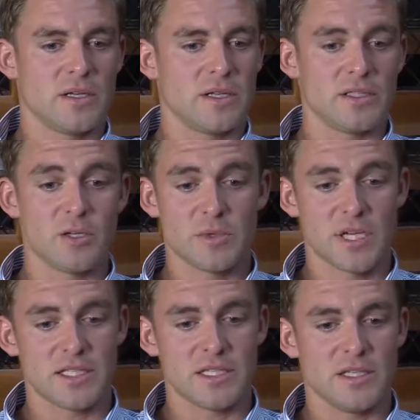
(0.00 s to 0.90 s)
They
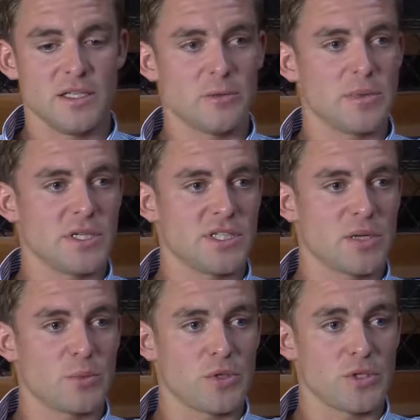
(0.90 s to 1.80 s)
dominated the European
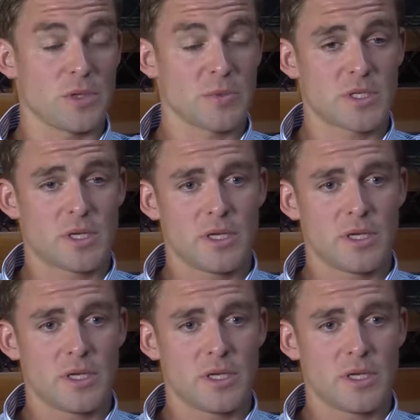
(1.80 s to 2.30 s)
Championships,